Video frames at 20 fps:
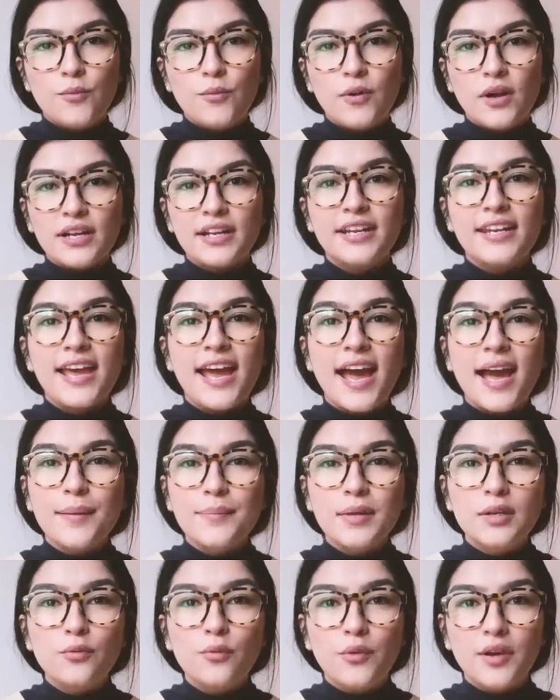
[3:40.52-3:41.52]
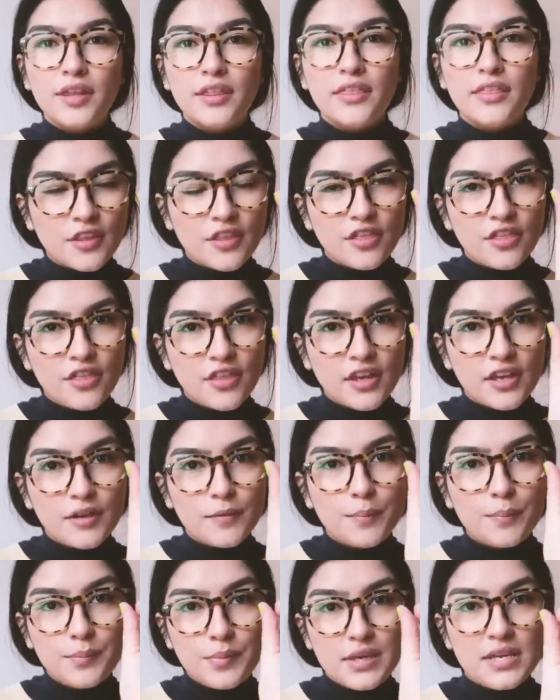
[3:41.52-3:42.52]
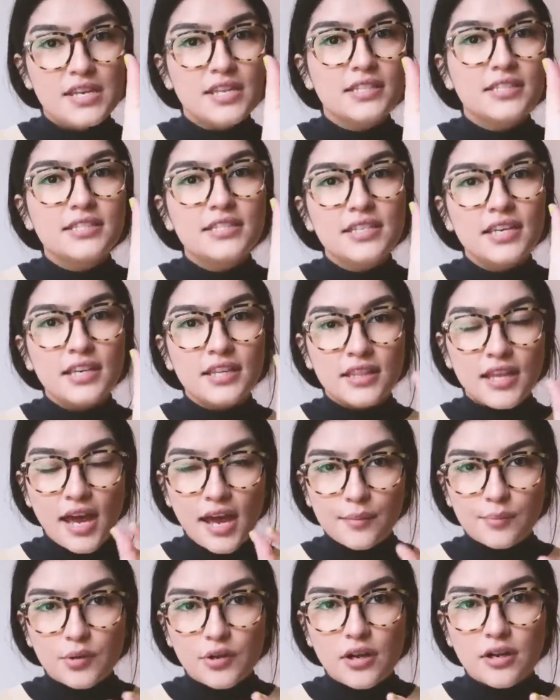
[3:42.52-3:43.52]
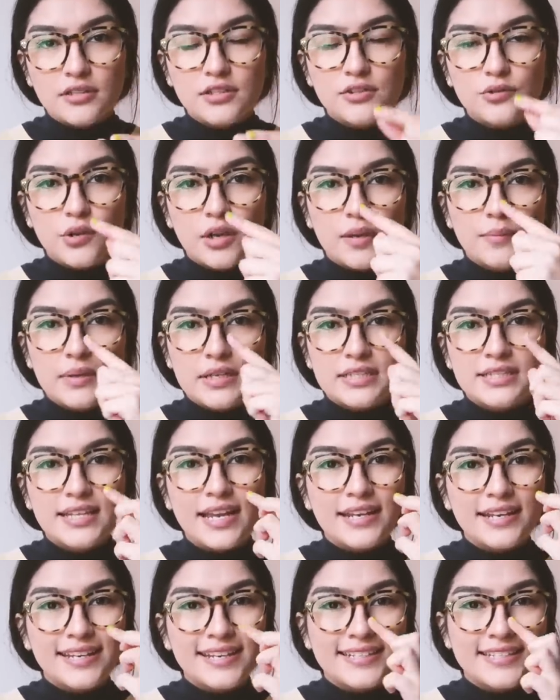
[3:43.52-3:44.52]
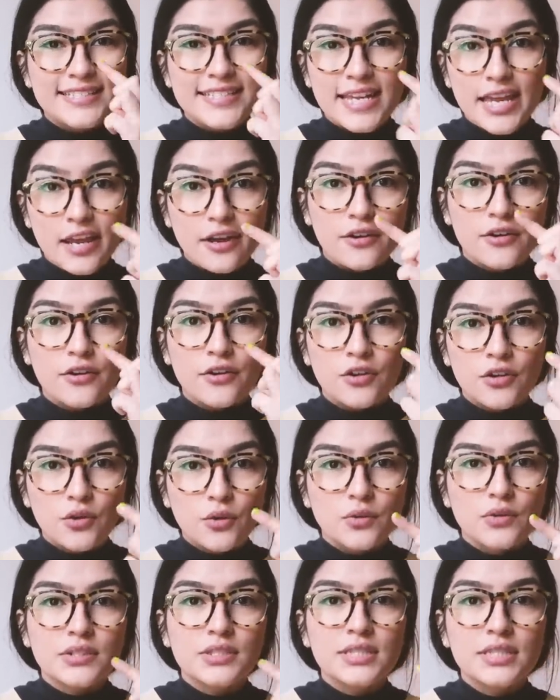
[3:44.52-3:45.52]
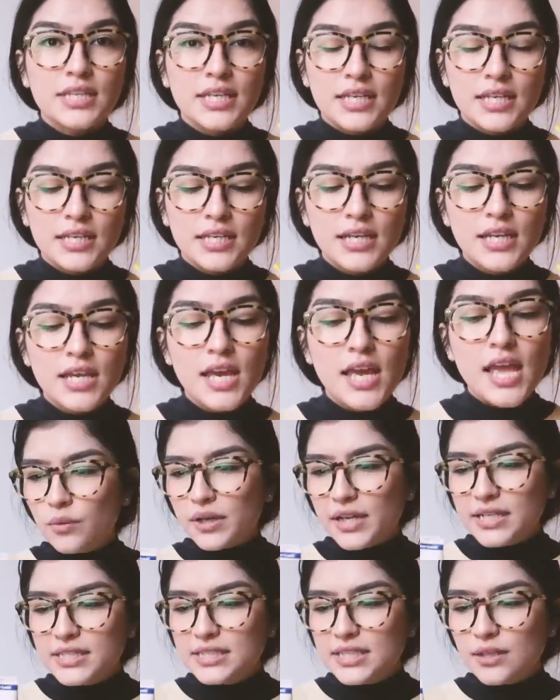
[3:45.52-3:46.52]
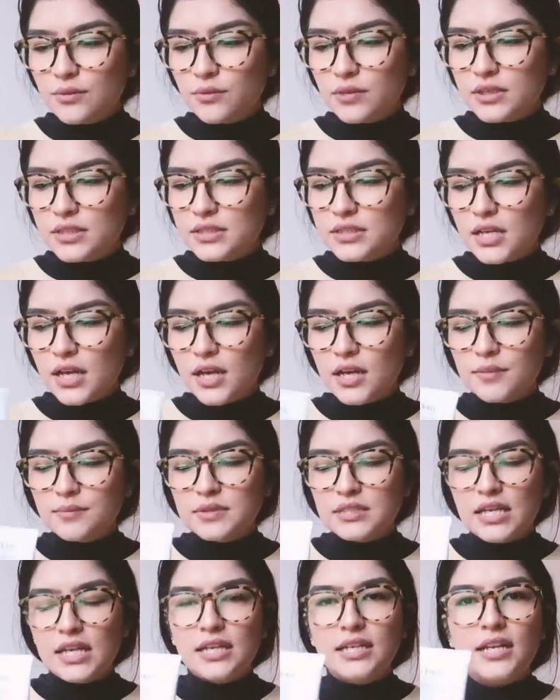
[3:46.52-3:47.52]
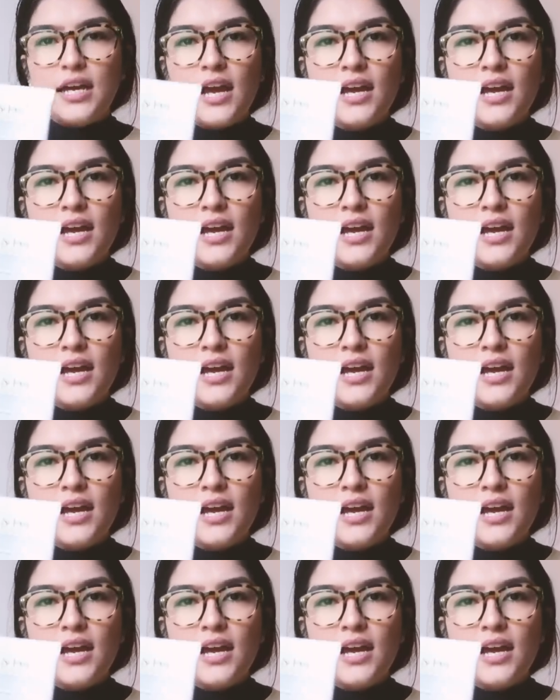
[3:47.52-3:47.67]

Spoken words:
What can happen with the thick beads in the apricot scrub is that it can tear your skin. What I did was St.